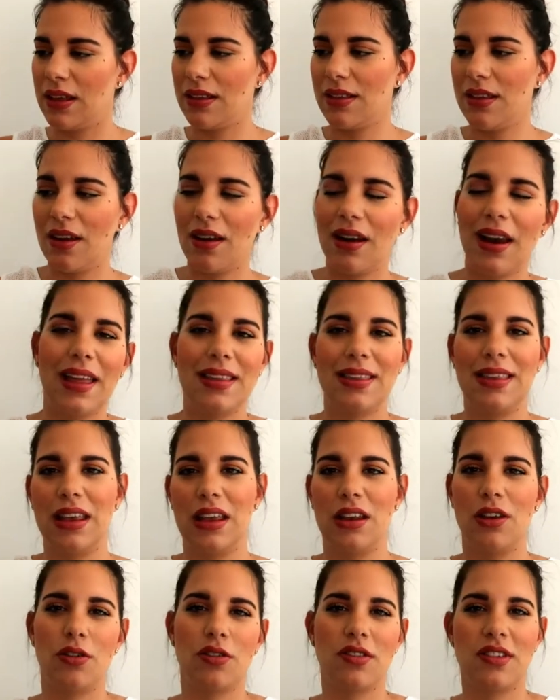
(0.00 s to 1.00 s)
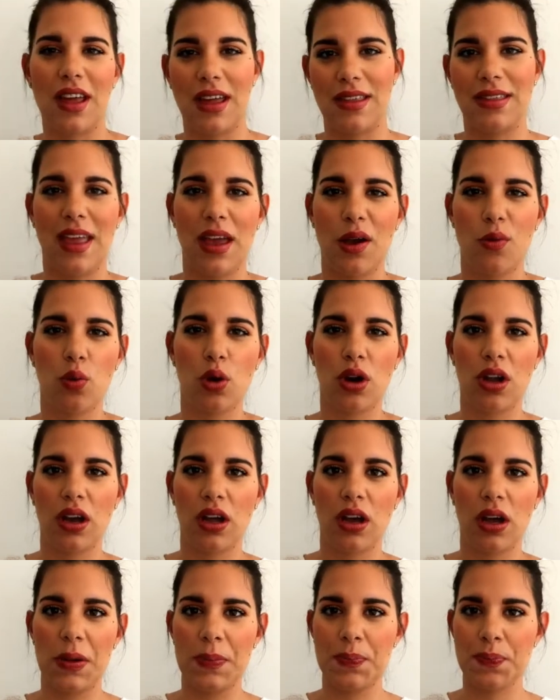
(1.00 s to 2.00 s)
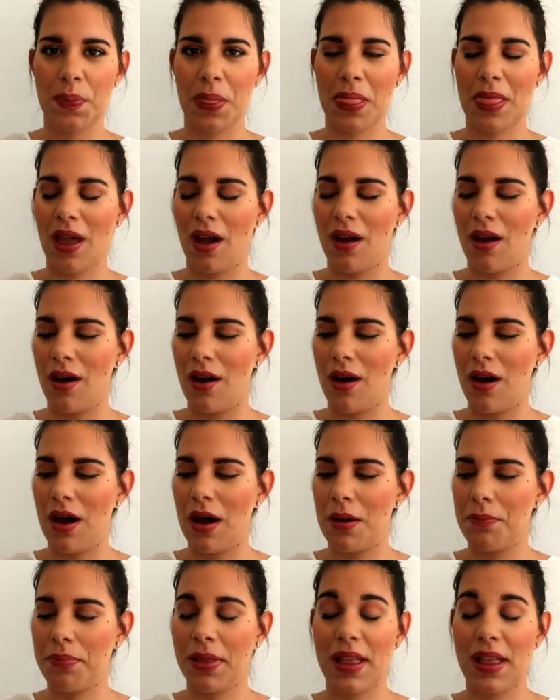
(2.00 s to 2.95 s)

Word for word: they're Latinos and they wanna uh,